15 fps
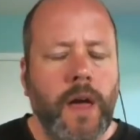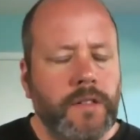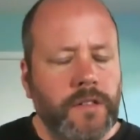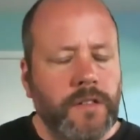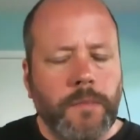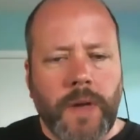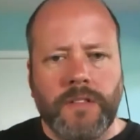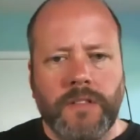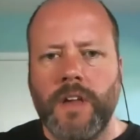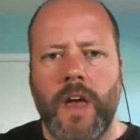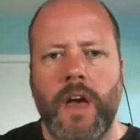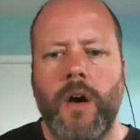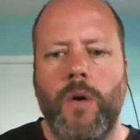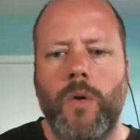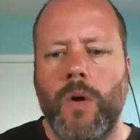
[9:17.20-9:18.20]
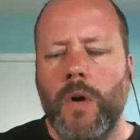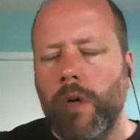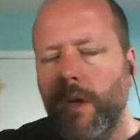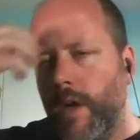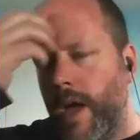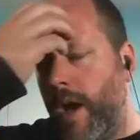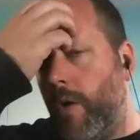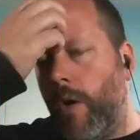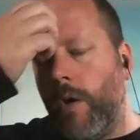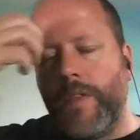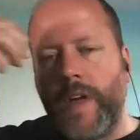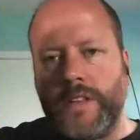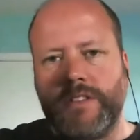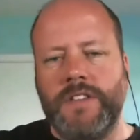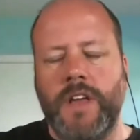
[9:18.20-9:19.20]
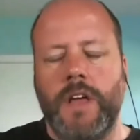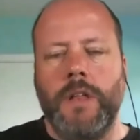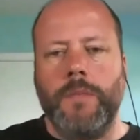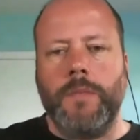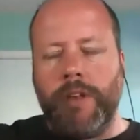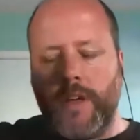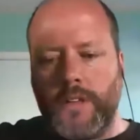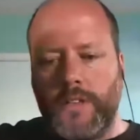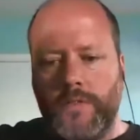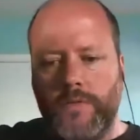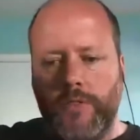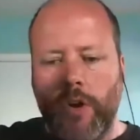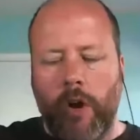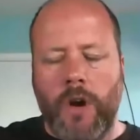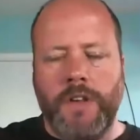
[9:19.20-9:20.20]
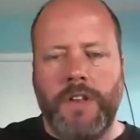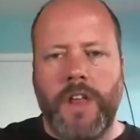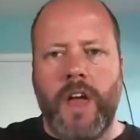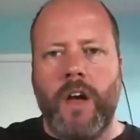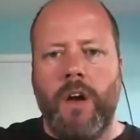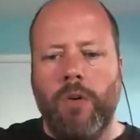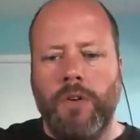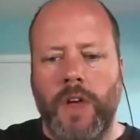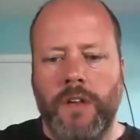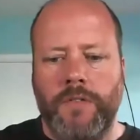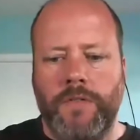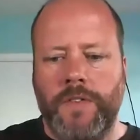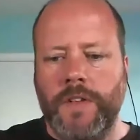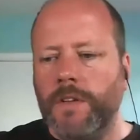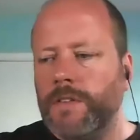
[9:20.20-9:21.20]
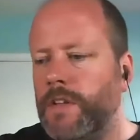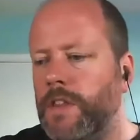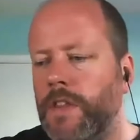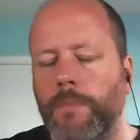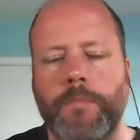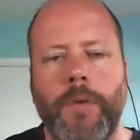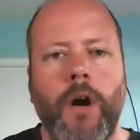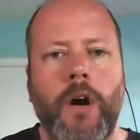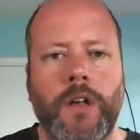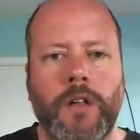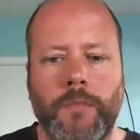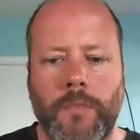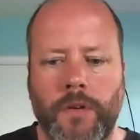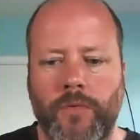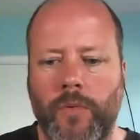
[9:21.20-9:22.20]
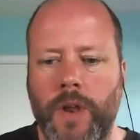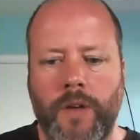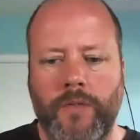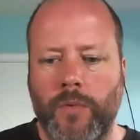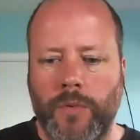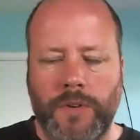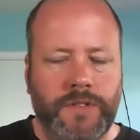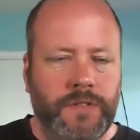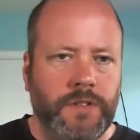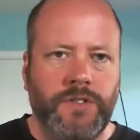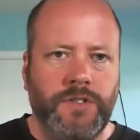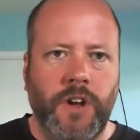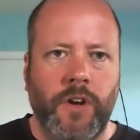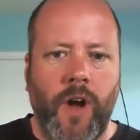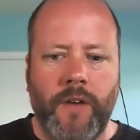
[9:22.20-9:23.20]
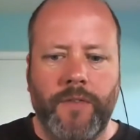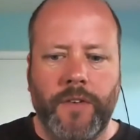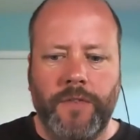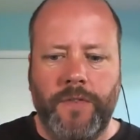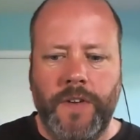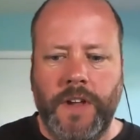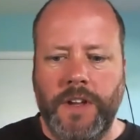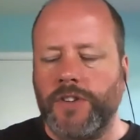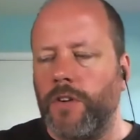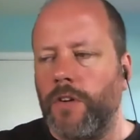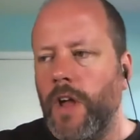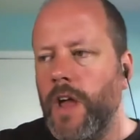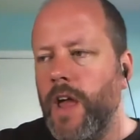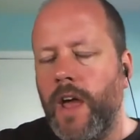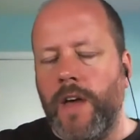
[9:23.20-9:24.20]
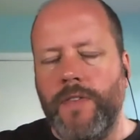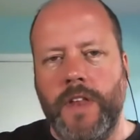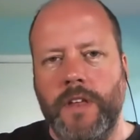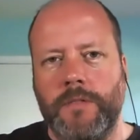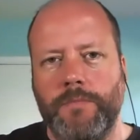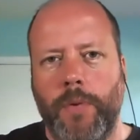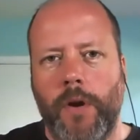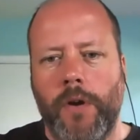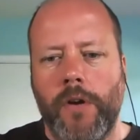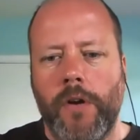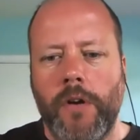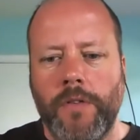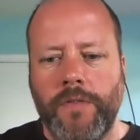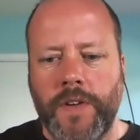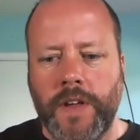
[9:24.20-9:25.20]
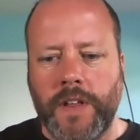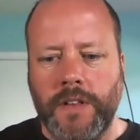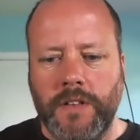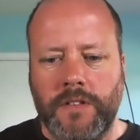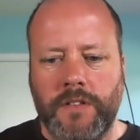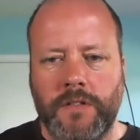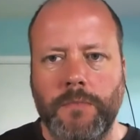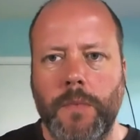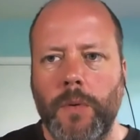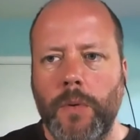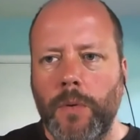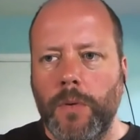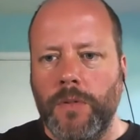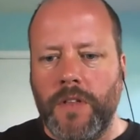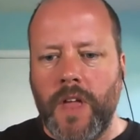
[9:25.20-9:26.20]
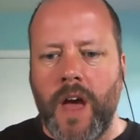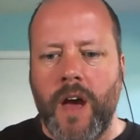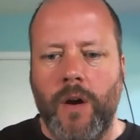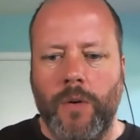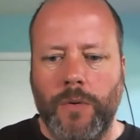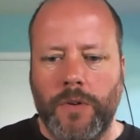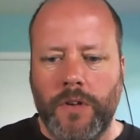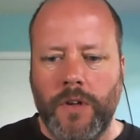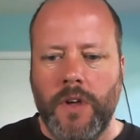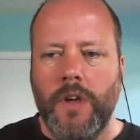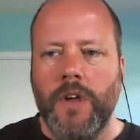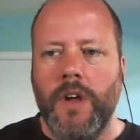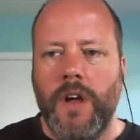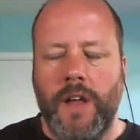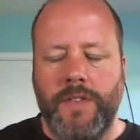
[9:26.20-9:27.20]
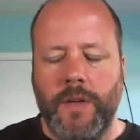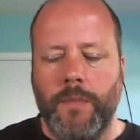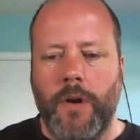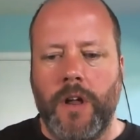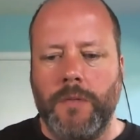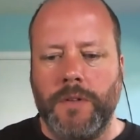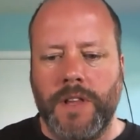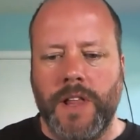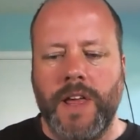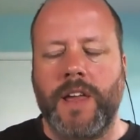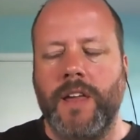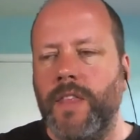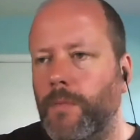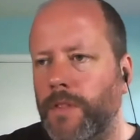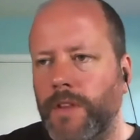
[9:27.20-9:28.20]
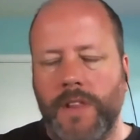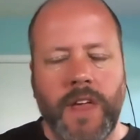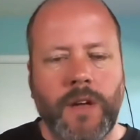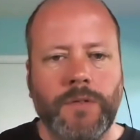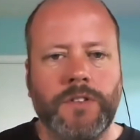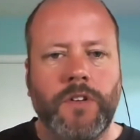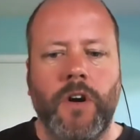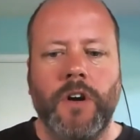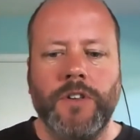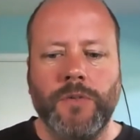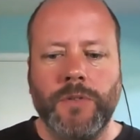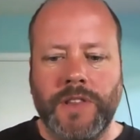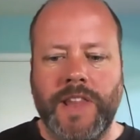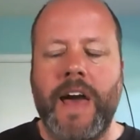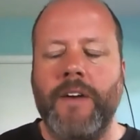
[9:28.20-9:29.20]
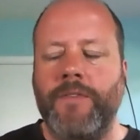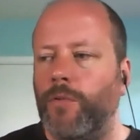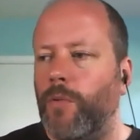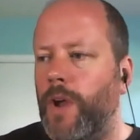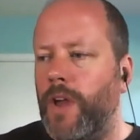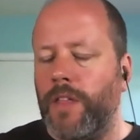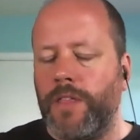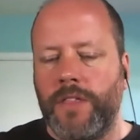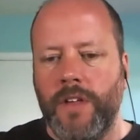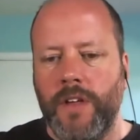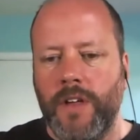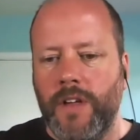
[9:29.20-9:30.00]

it's amazing how all that sediment has gone down and filled in the bottom of whatever was this geographic feature, and then has perfectly smoothed out at the bottom of the lake. And then when the lake was gone, you're left with,